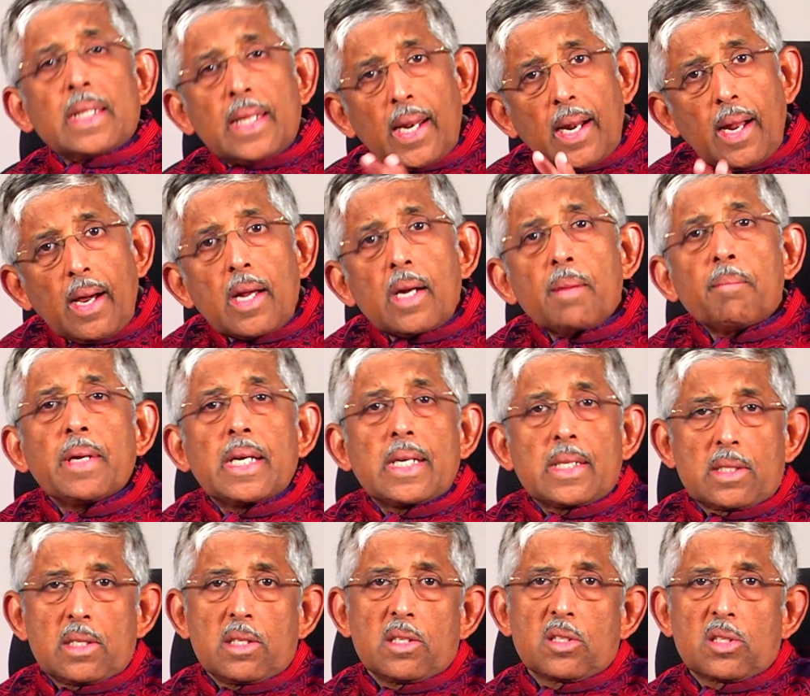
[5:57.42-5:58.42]
there are
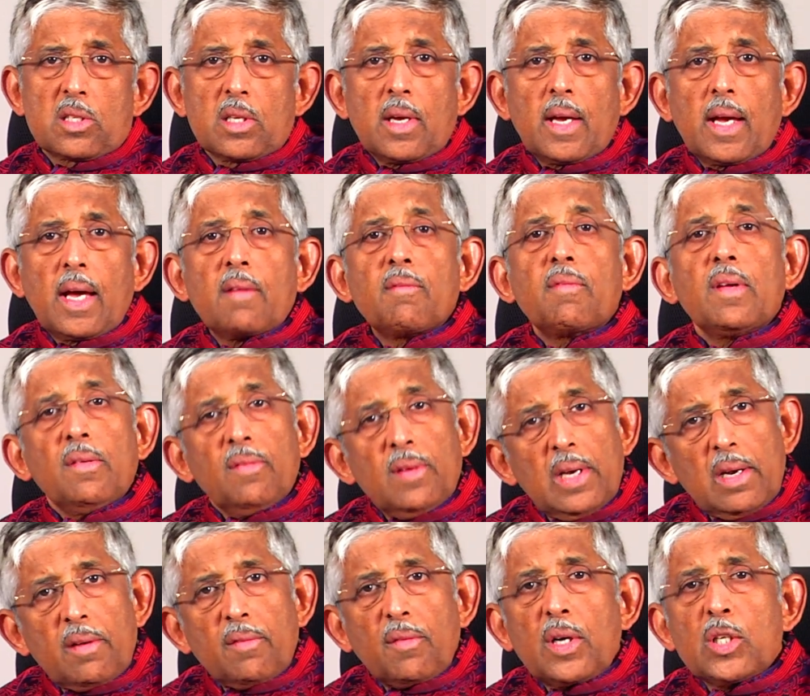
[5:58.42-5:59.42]
medicines and we
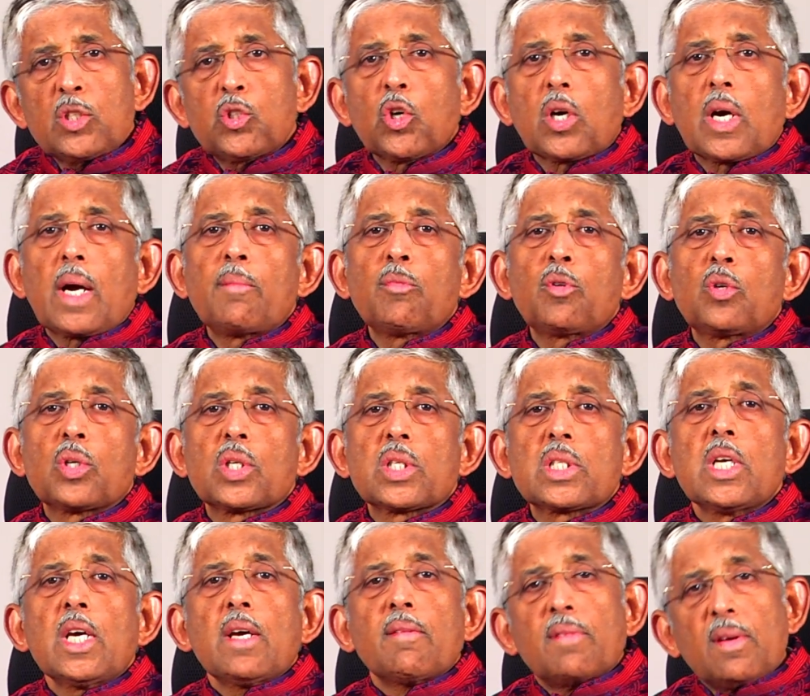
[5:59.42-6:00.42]
will once you come to us
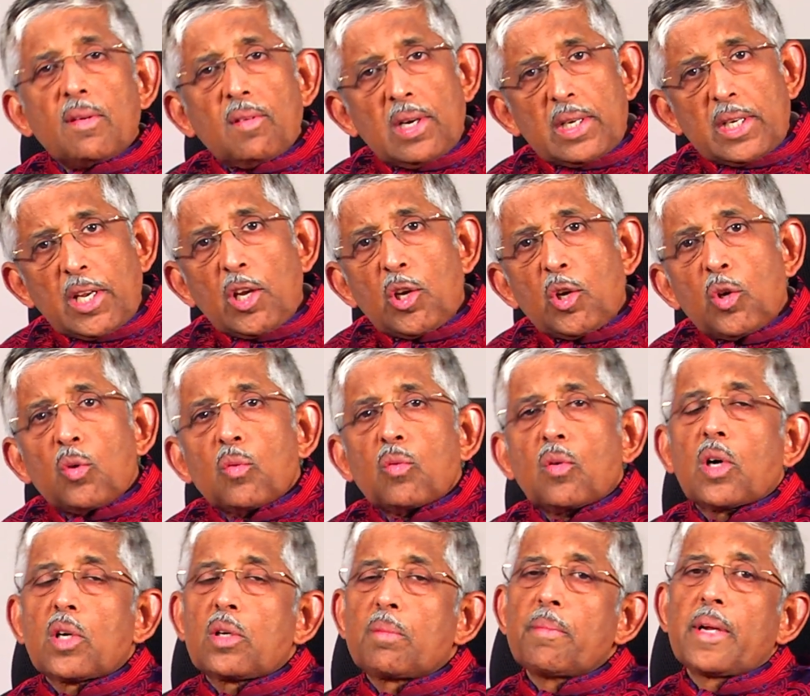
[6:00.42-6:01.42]
we will tell you
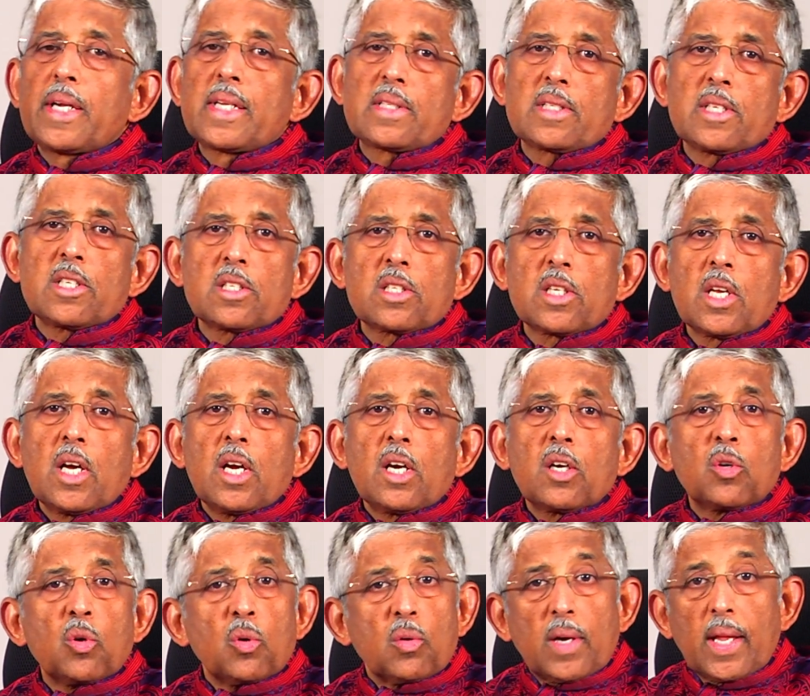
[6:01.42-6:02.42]
what medicines
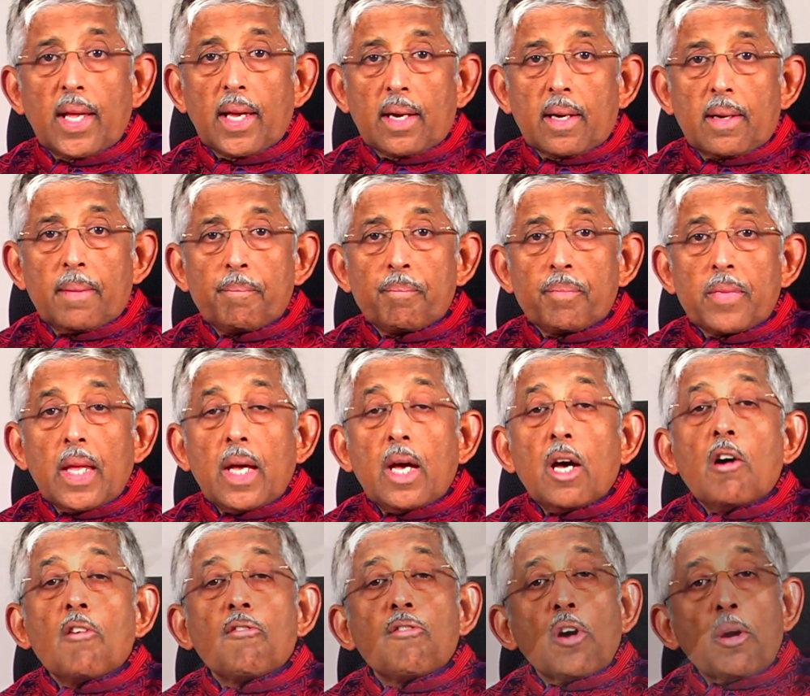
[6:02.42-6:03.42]
to take.
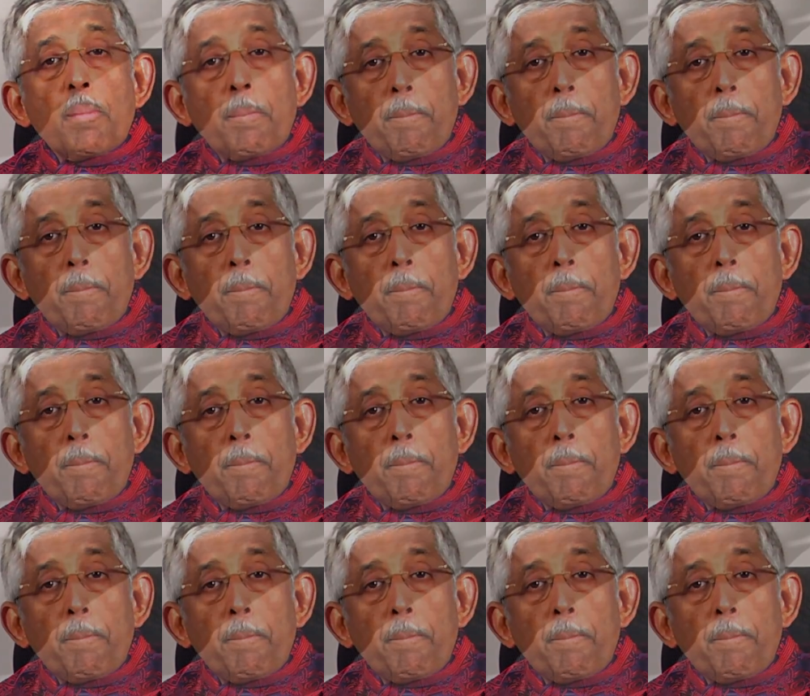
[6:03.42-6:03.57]
For